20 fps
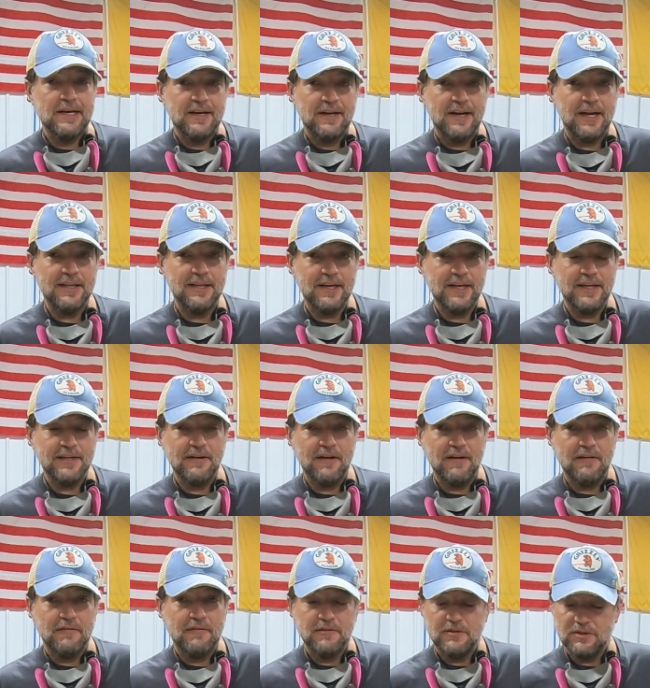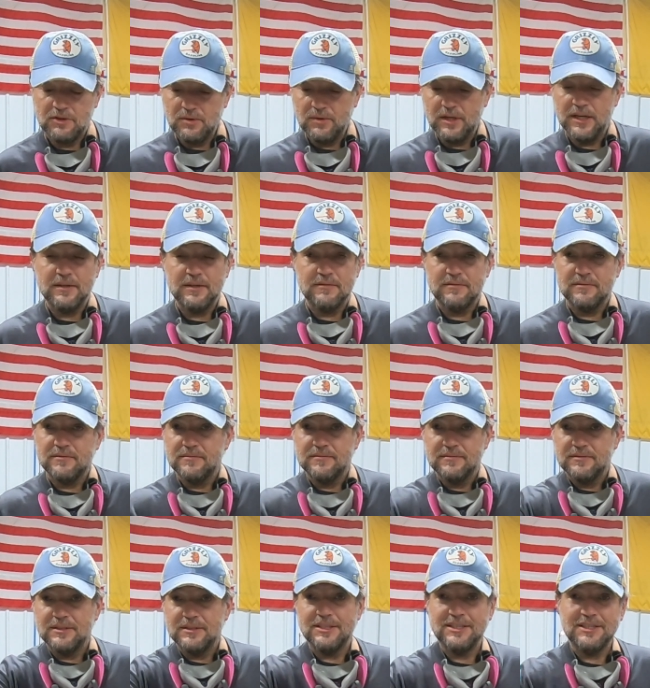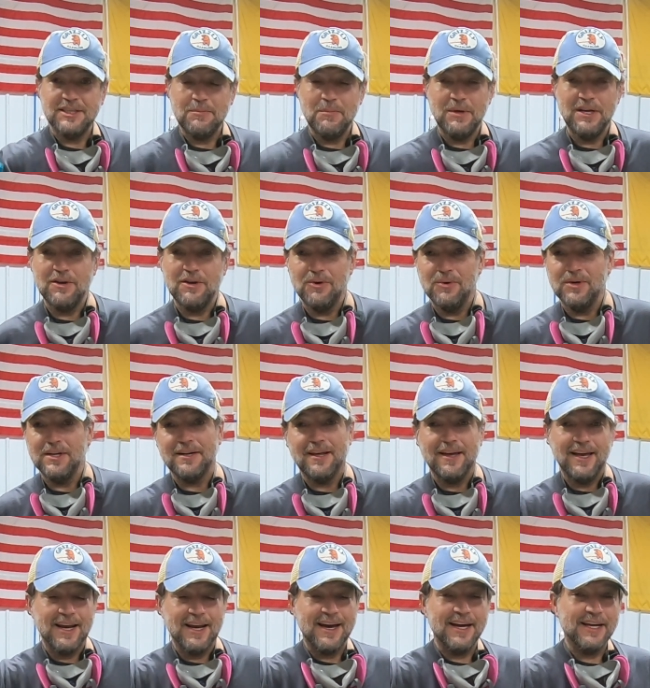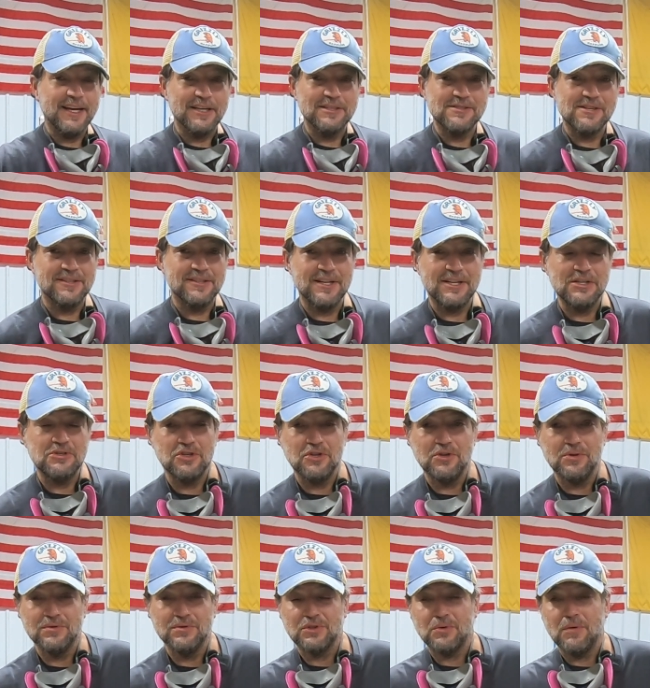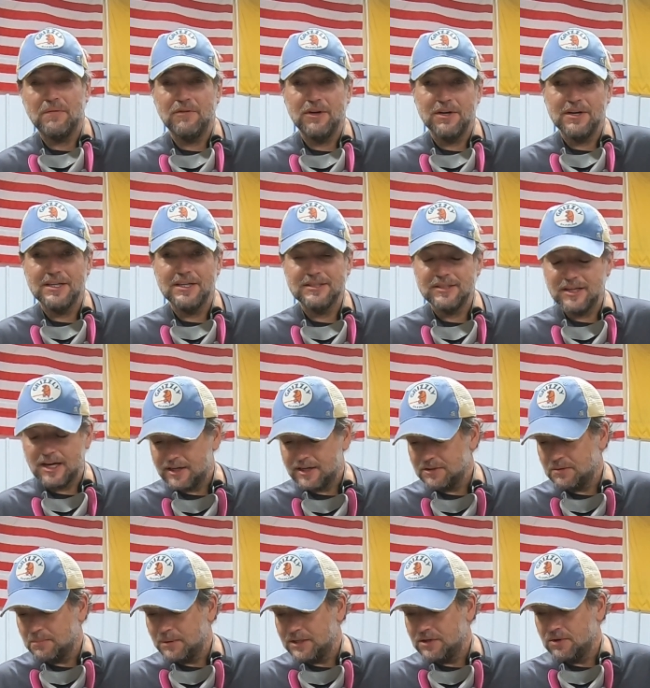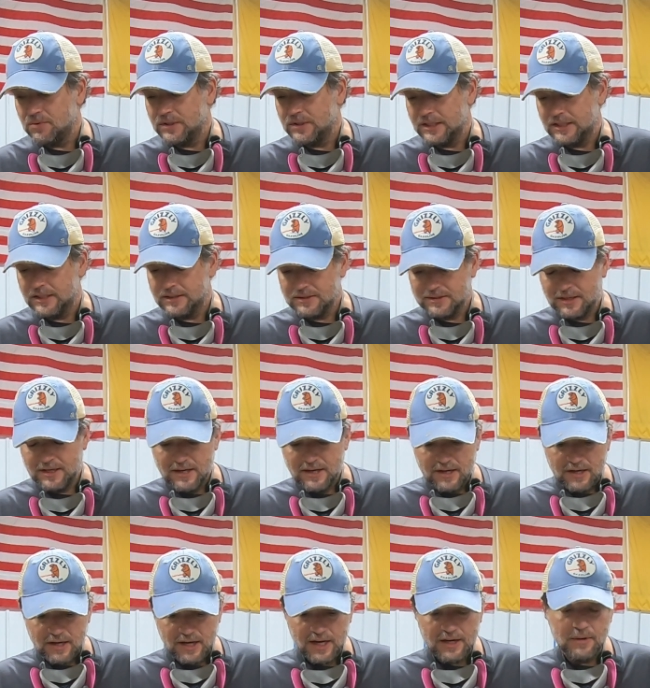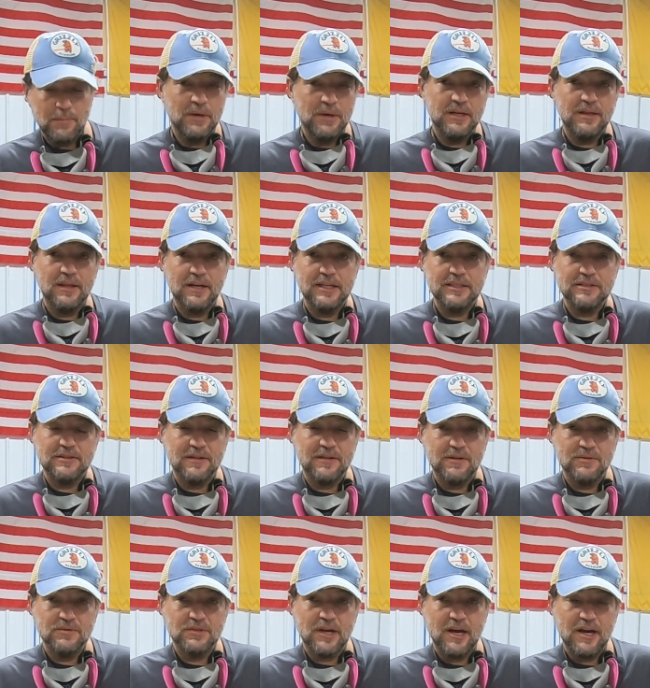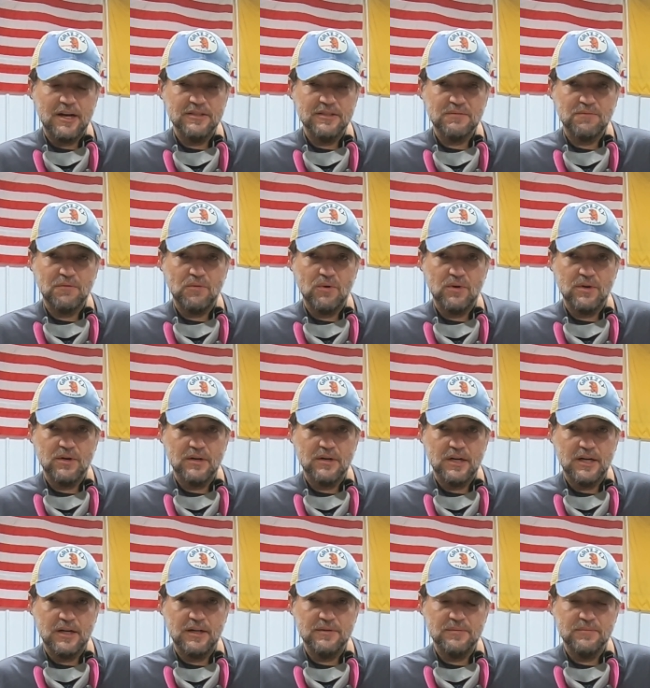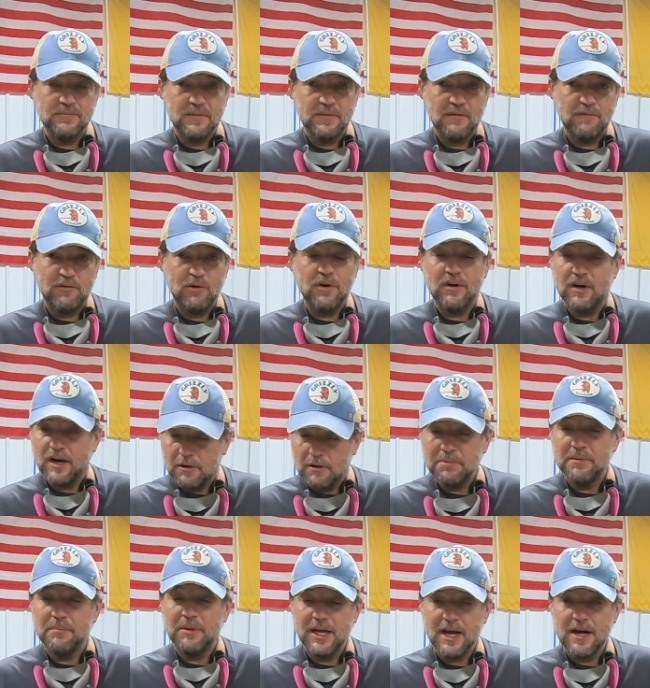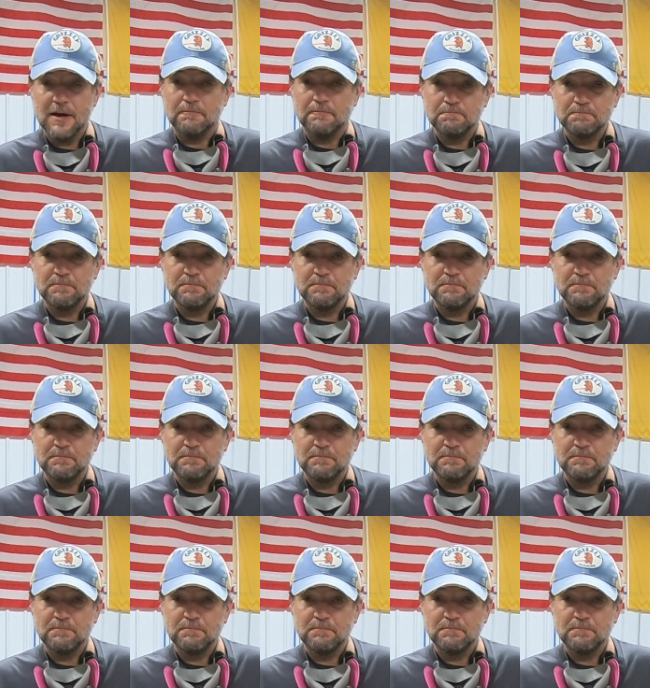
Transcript: and then you get to see me do it and I get to teach you. So I'm very excited to be doing this and a big thanks to those guys for, uh, for helping me out.